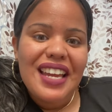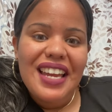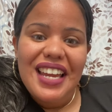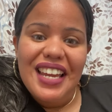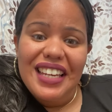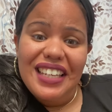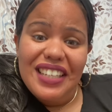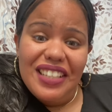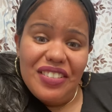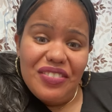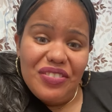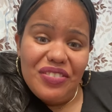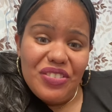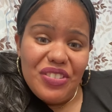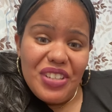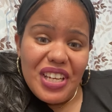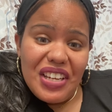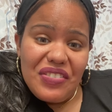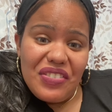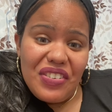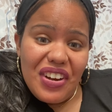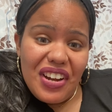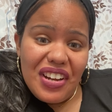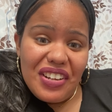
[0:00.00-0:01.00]
And if you
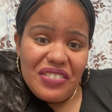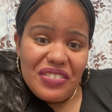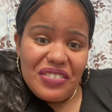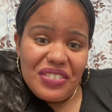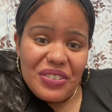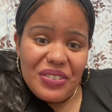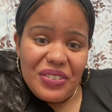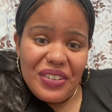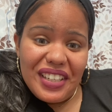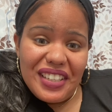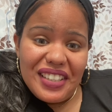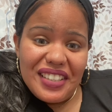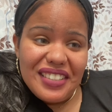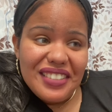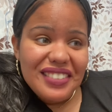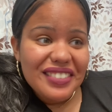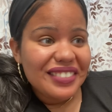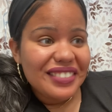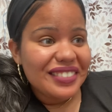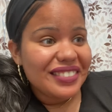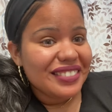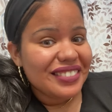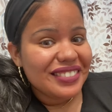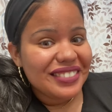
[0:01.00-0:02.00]
have coffee, right?
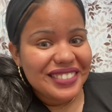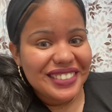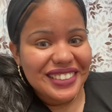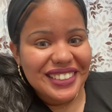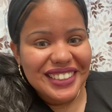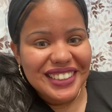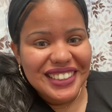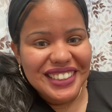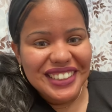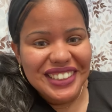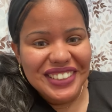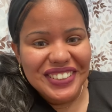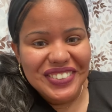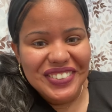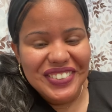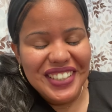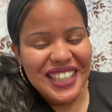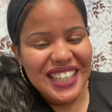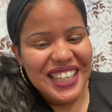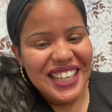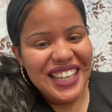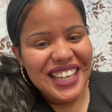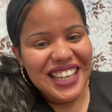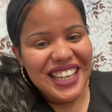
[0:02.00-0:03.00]
So
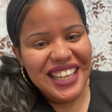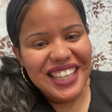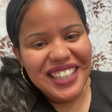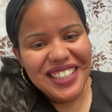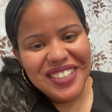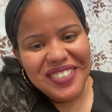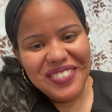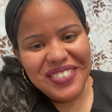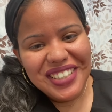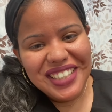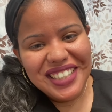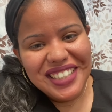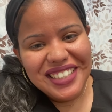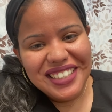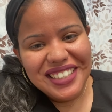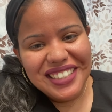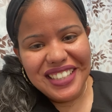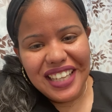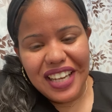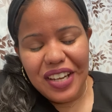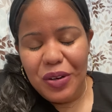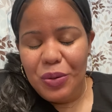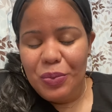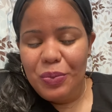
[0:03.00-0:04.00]
anyways, I
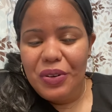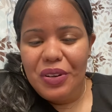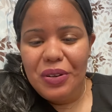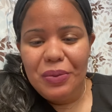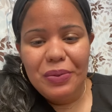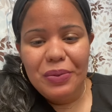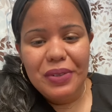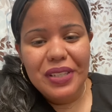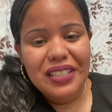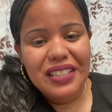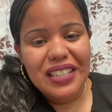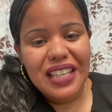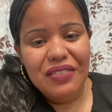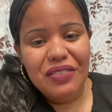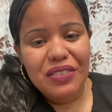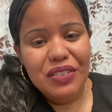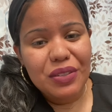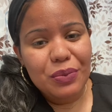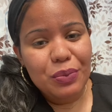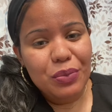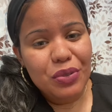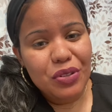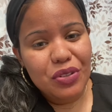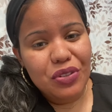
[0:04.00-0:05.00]
hope everybody's having a
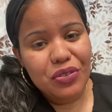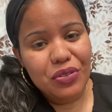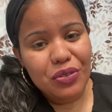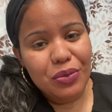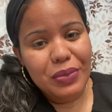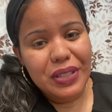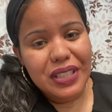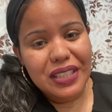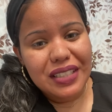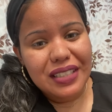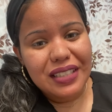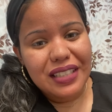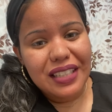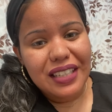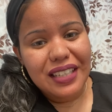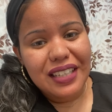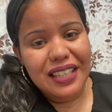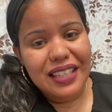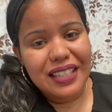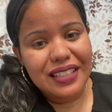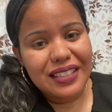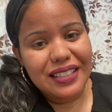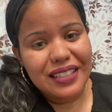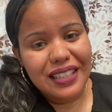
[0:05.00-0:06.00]
beautiful, blessed day,
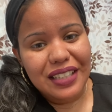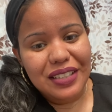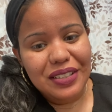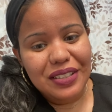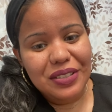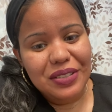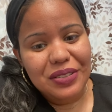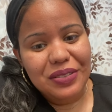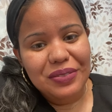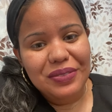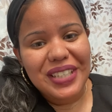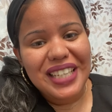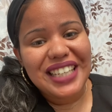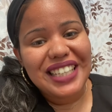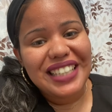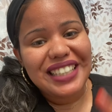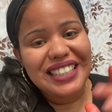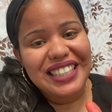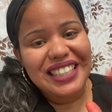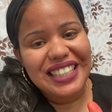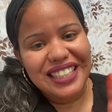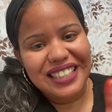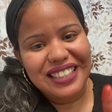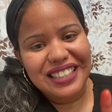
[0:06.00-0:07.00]
and stay tuned. And
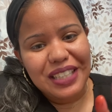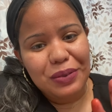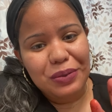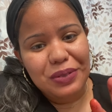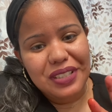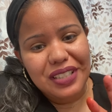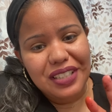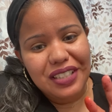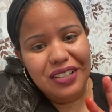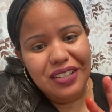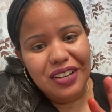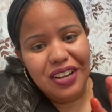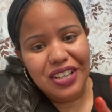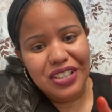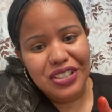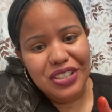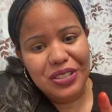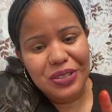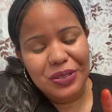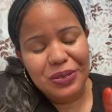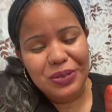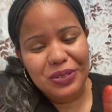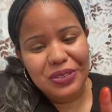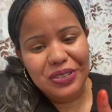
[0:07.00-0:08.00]
yes, I was eating hot
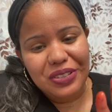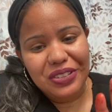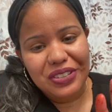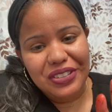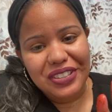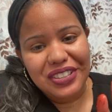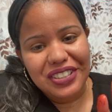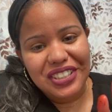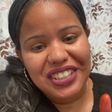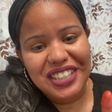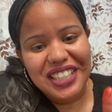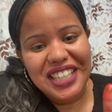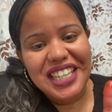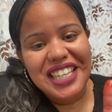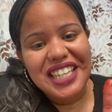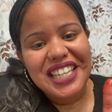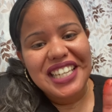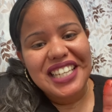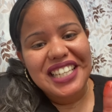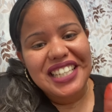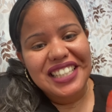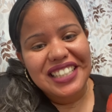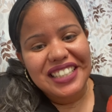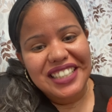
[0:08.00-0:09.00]
Cheetos earlier.
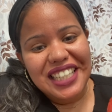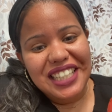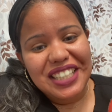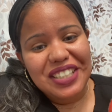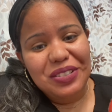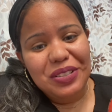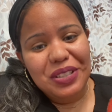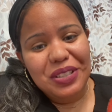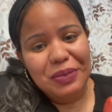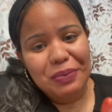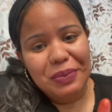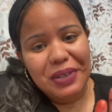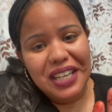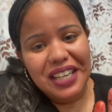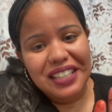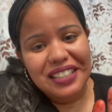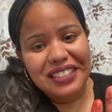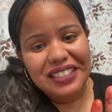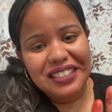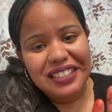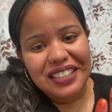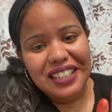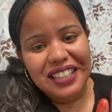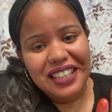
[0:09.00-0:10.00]
That's why my hands
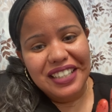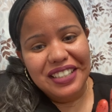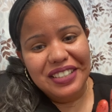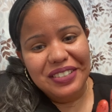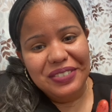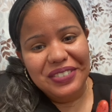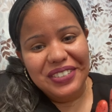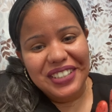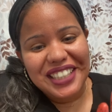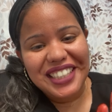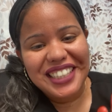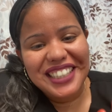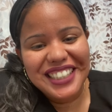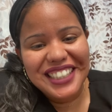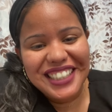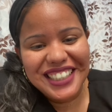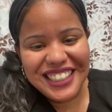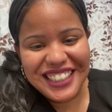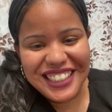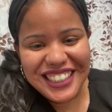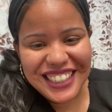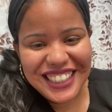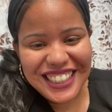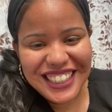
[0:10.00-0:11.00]
look kind of red.
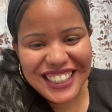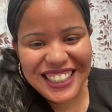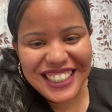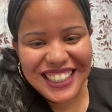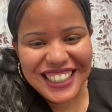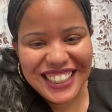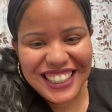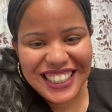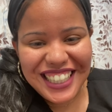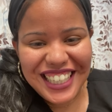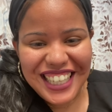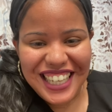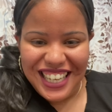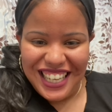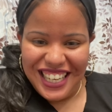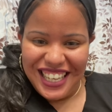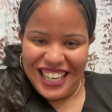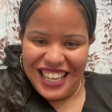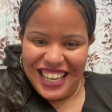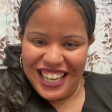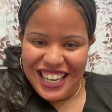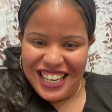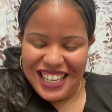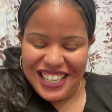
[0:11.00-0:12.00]

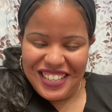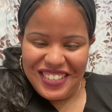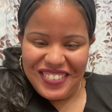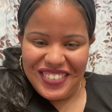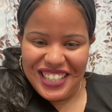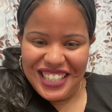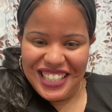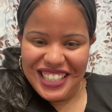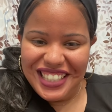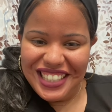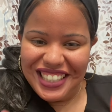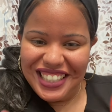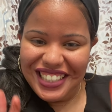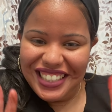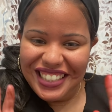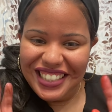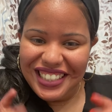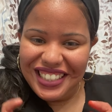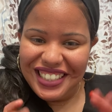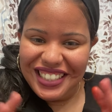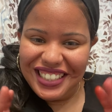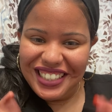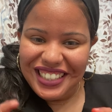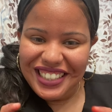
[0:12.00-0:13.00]
Anyways,
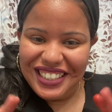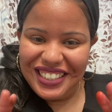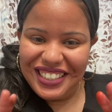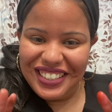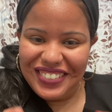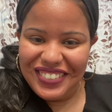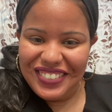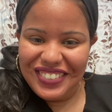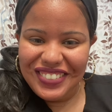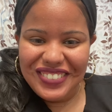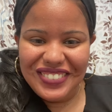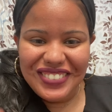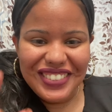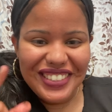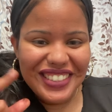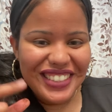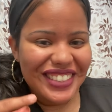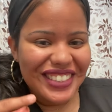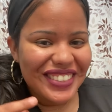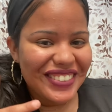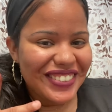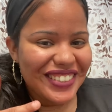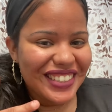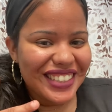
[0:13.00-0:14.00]
toodles,
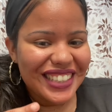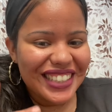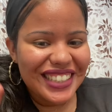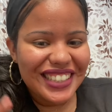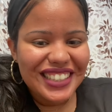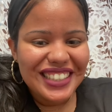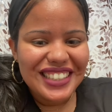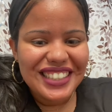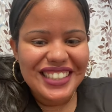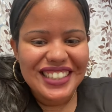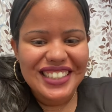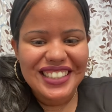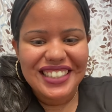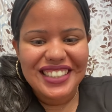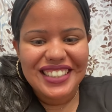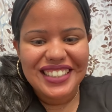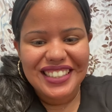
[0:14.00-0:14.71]
deuces.